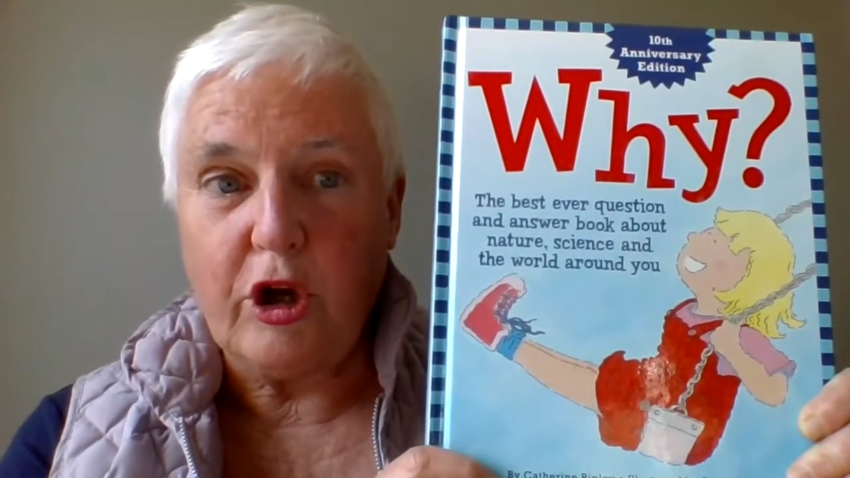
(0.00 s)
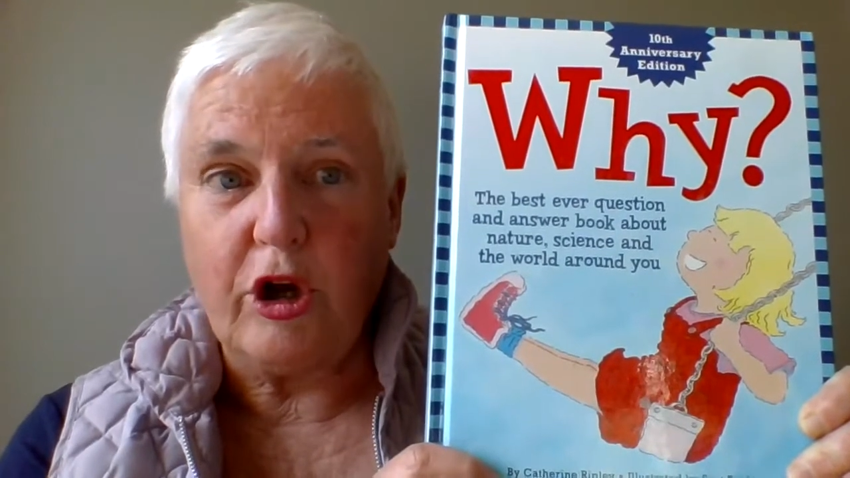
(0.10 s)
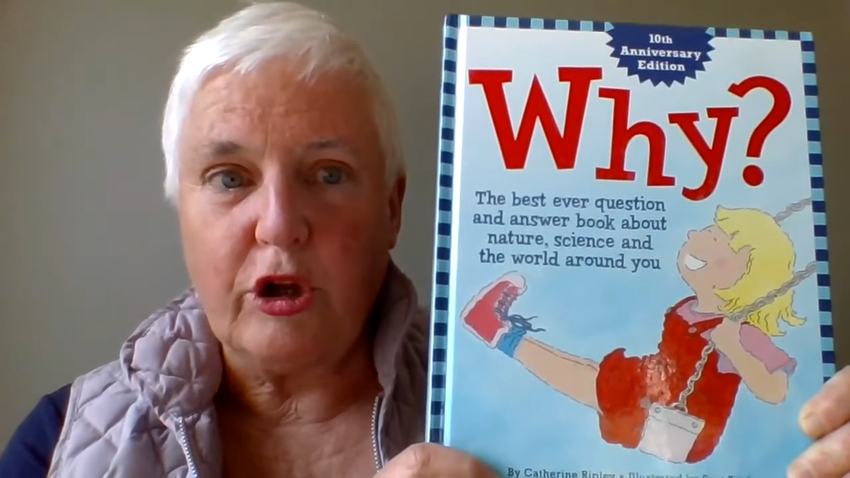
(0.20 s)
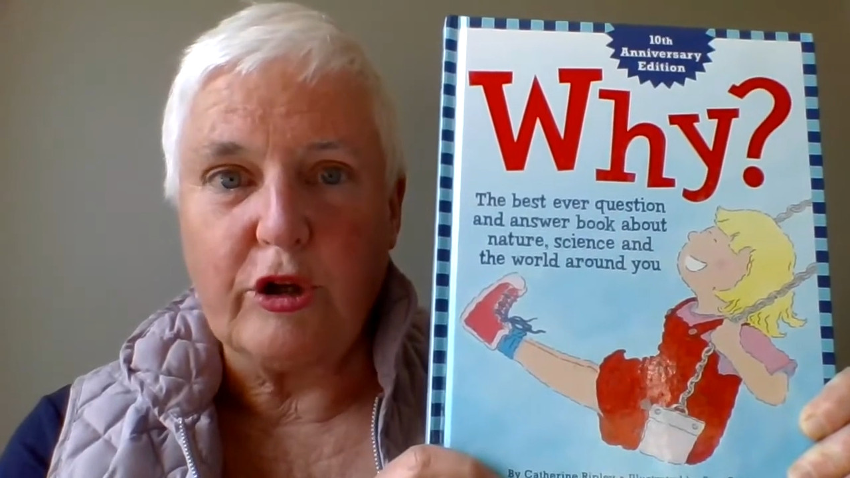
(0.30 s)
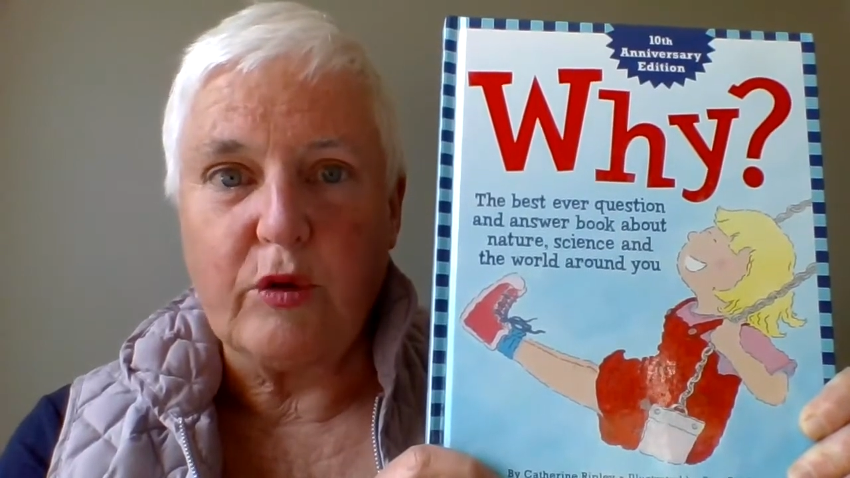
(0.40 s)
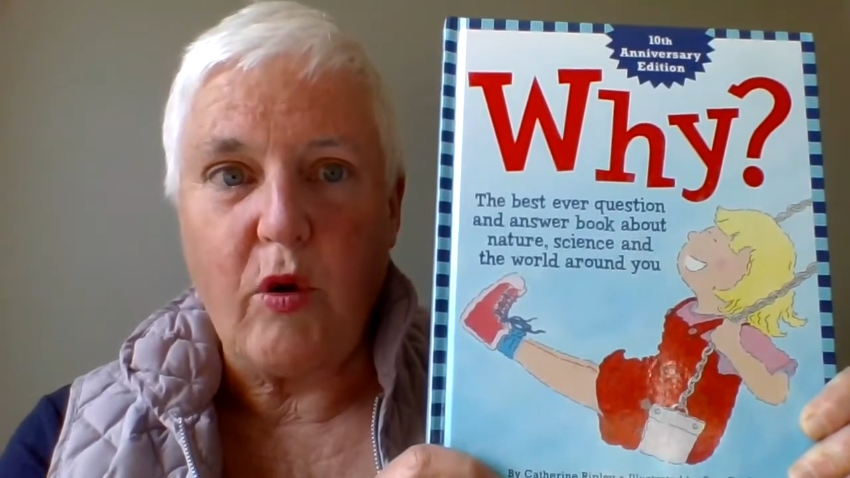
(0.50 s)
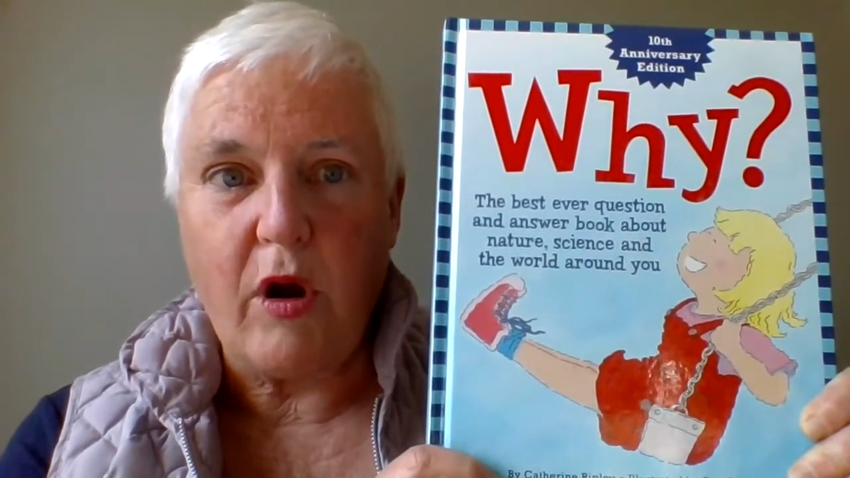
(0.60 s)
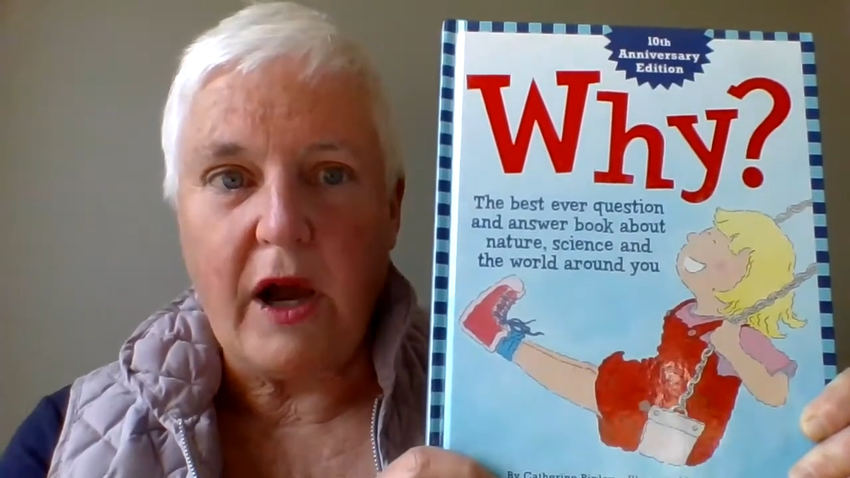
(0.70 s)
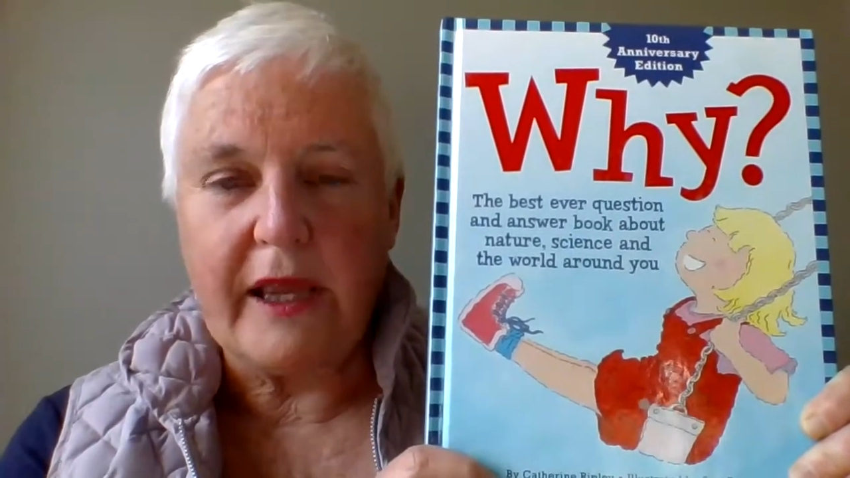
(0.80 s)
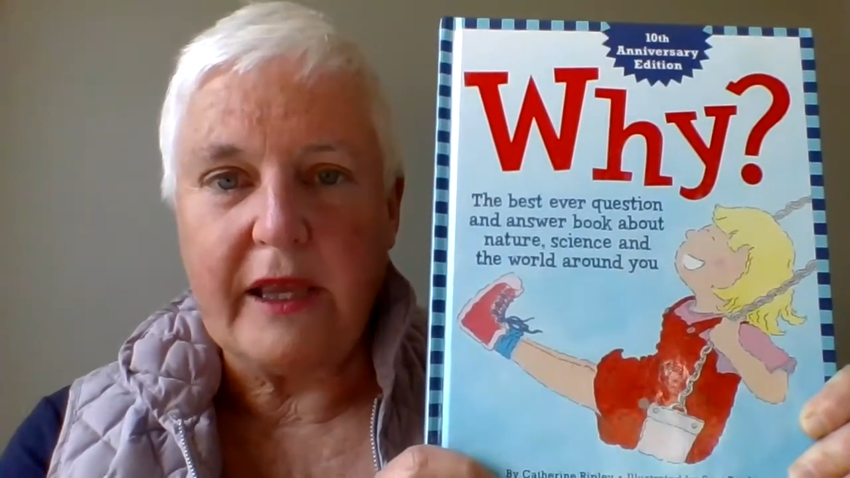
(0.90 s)
called
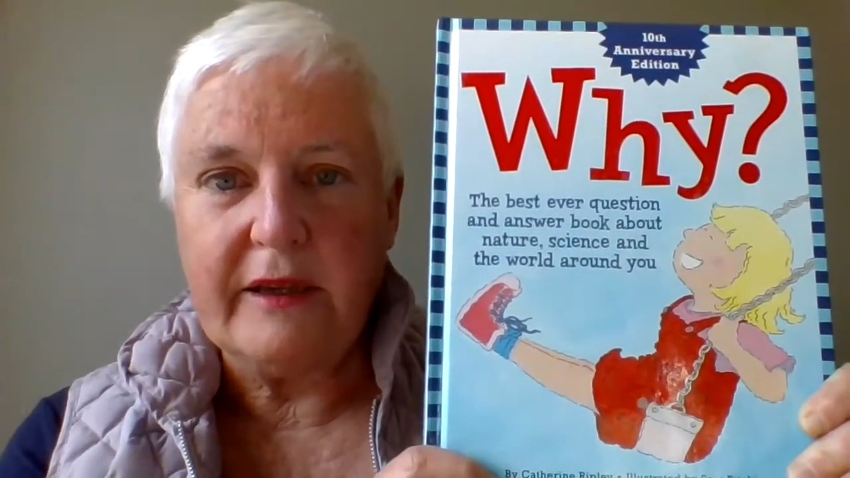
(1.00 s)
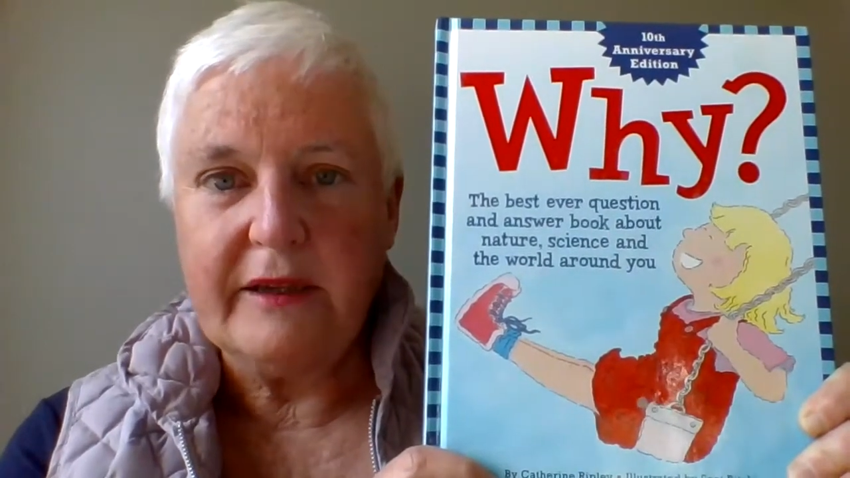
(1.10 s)
Why.